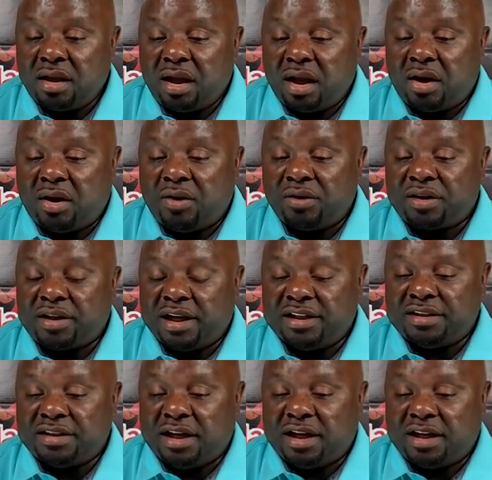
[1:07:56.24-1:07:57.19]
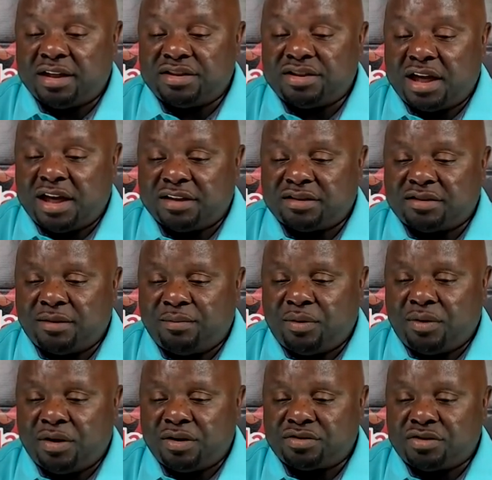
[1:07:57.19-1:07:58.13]
oh, okay. Uh, Johnson
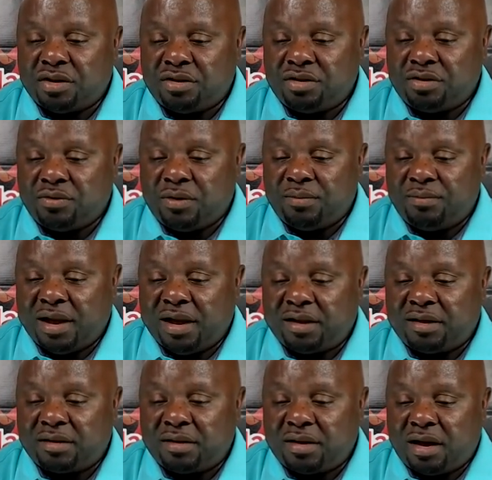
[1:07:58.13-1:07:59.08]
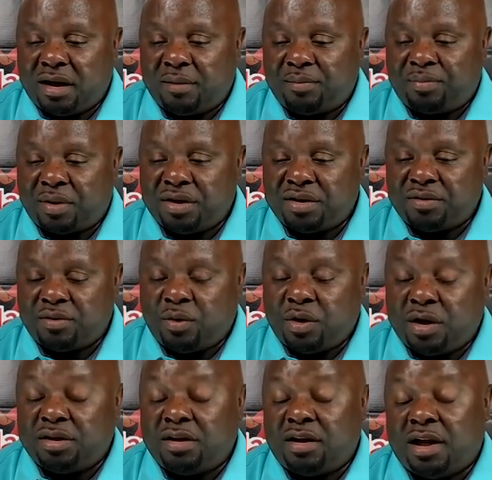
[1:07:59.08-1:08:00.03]
Boyd said you would make uh, per
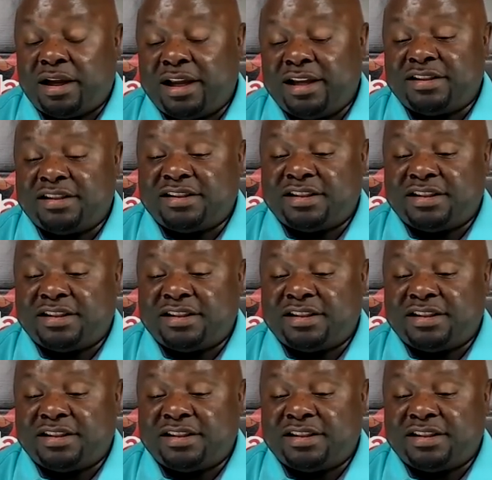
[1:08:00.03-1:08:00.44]
what? I guess he